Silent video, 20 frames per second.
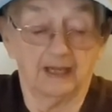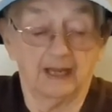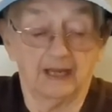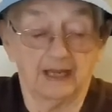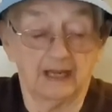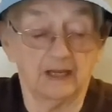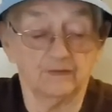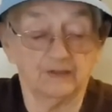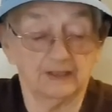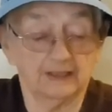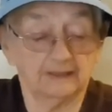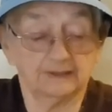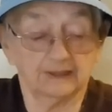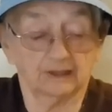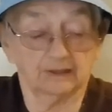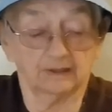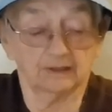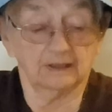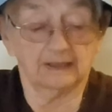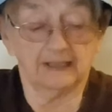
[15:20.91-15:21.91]
Even at the
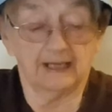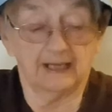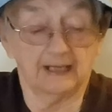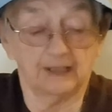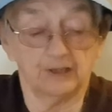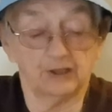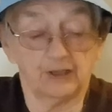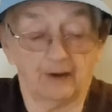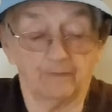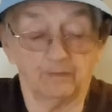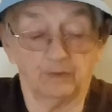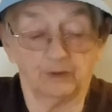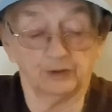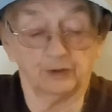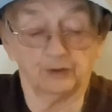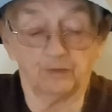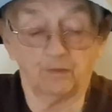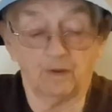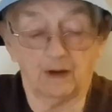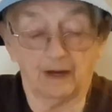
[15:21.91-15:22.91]
early age, I
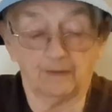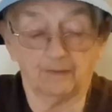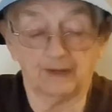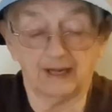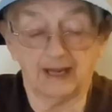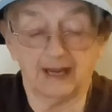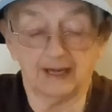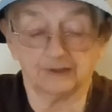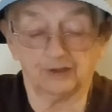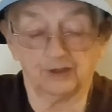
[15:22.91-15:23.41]
wondered why we had